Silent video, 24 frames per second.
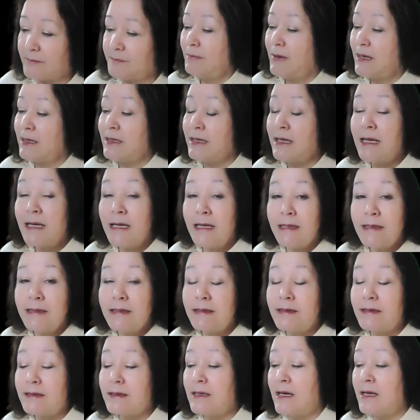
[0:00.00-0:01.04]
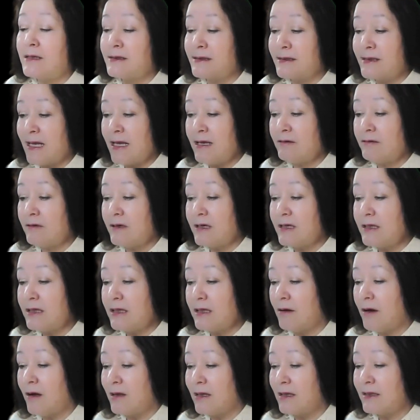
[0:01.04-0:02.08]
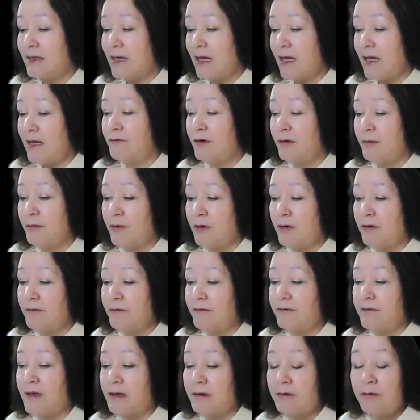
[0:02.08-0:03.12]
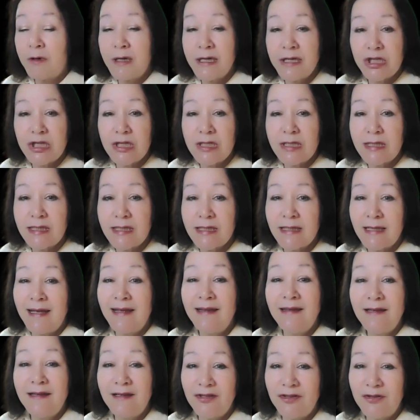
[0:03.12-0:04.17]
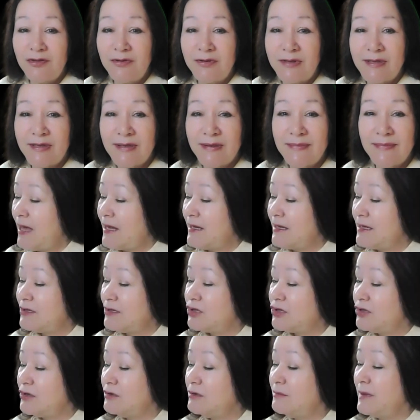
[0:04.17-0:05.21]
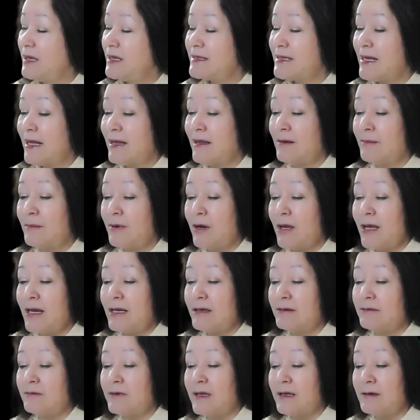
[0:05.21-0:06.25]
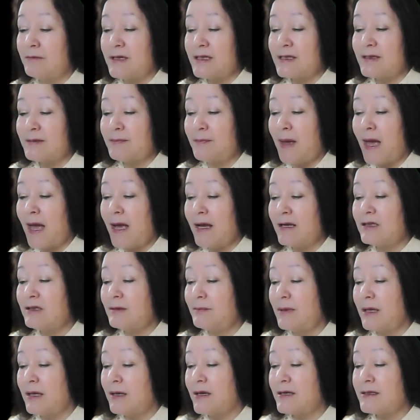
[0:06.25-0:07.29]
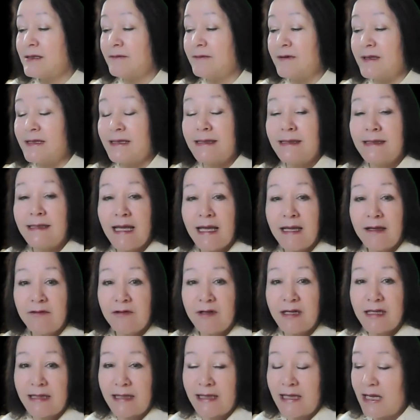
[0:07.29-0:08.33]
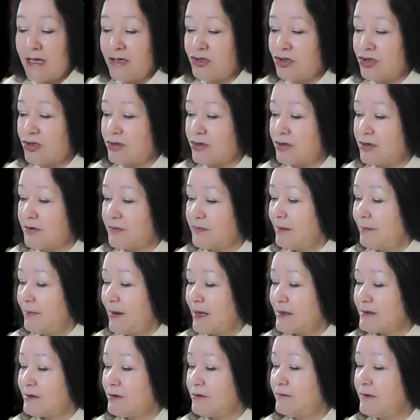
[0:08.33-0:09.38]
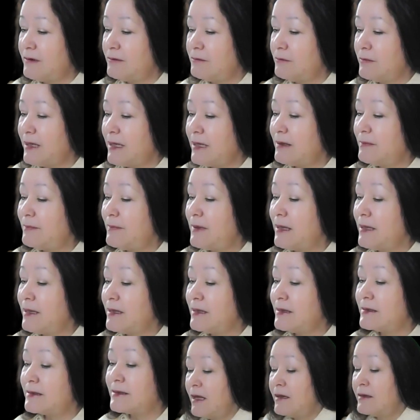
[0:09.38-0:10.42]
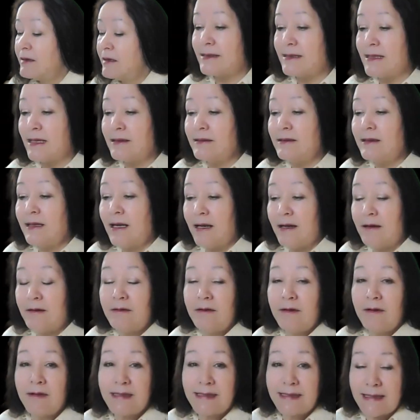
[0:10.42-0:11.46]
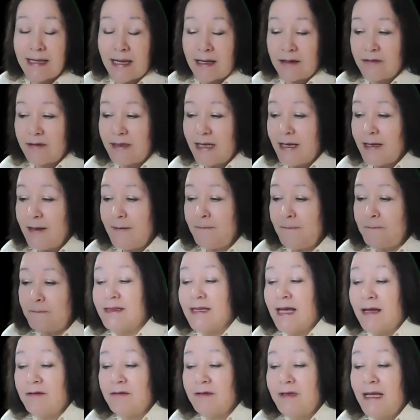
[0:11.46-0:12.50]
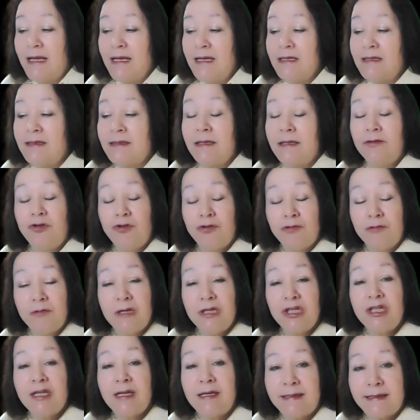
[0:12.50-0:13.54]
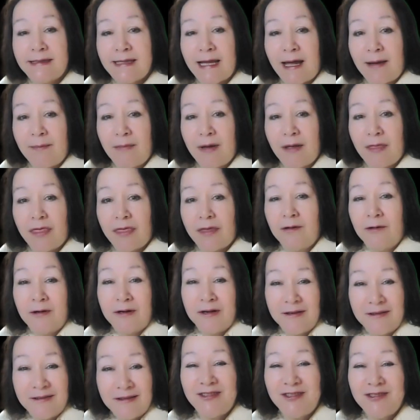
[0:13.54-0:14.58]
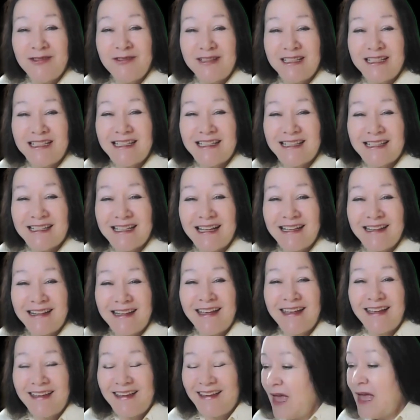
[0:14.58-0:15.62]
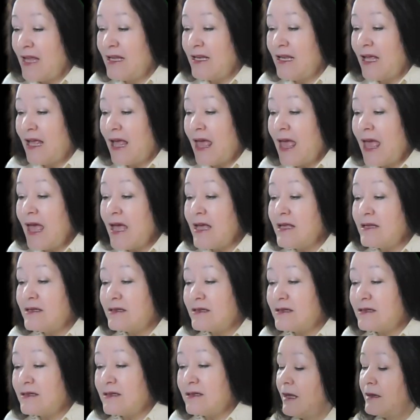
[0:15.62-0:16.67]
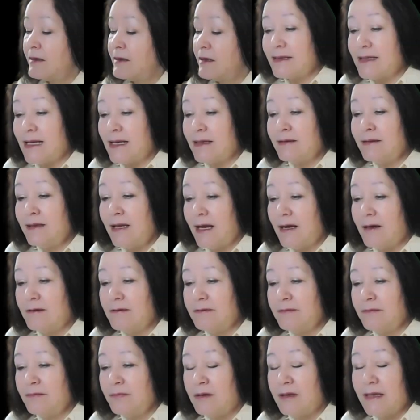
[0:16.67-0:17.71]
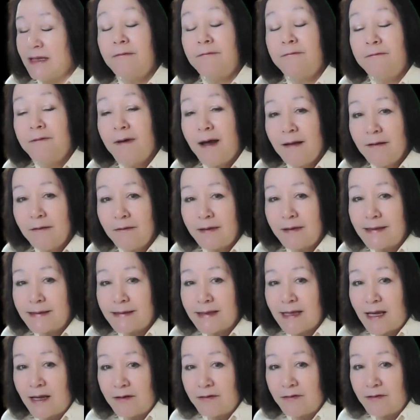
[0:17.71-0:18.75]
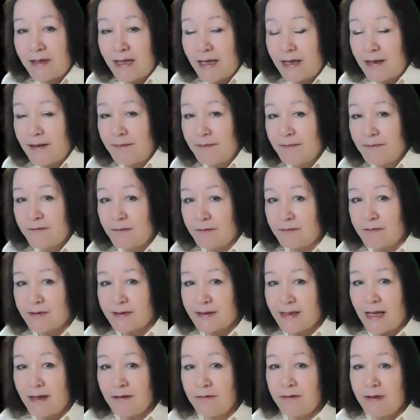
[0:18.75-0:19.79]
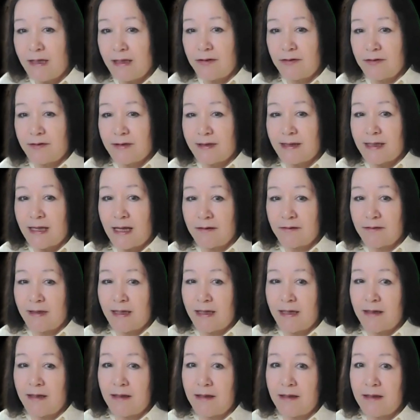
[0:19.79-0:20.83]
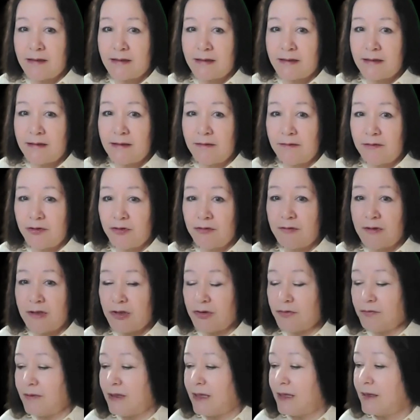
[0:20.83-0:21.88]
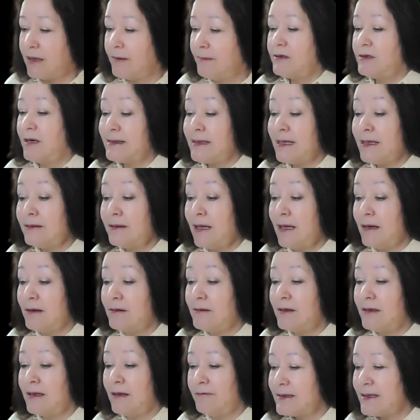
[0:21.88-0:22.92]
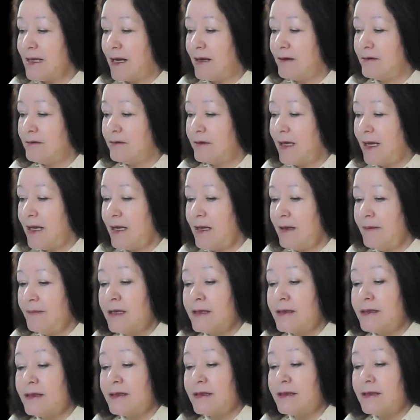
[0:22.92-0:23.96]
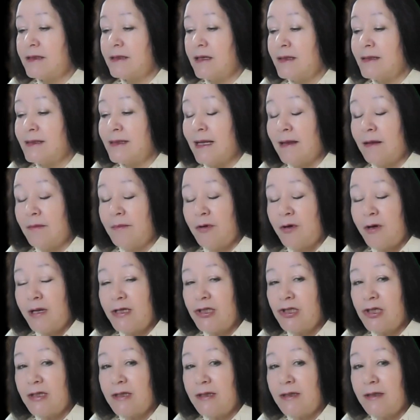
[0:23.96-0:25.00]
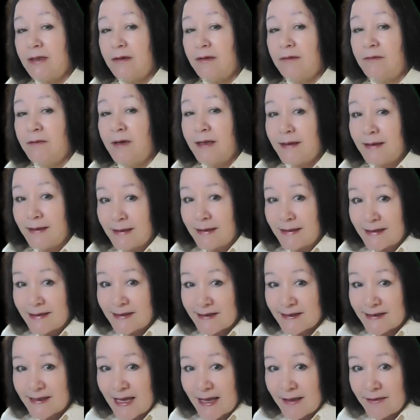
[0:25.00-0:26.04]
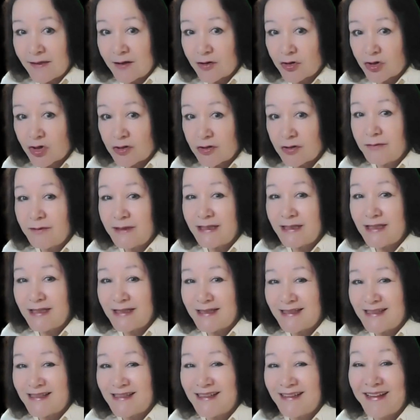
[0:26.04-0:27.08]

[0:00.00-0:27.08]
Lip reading: But it is a sacred holiday for both the Christians and the Jews. And it should be celebrated with respect because of its sacred nature. The Passover week begins at sundown on Saturday. Saturday is the Jewish Sabbath or Jewish Sunday. And it ends at sundown on the following Saturday. From Saturday to Saturday is the Jewish week. So sundown on Saturday is the celebration with the Seder, which is